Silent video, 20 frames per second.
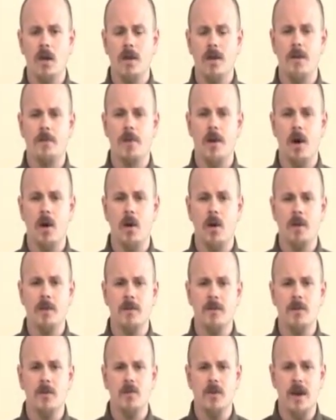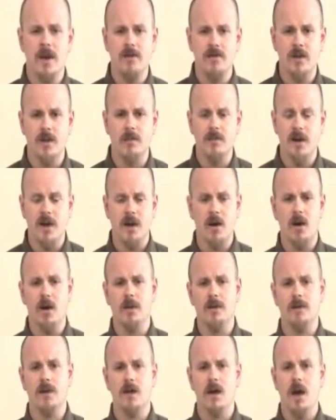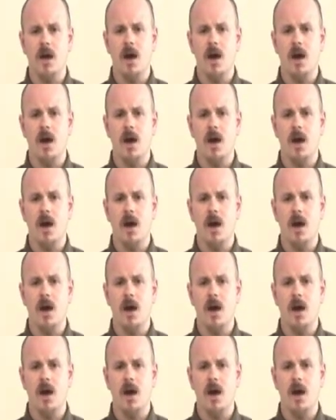the poem The Raven by heart.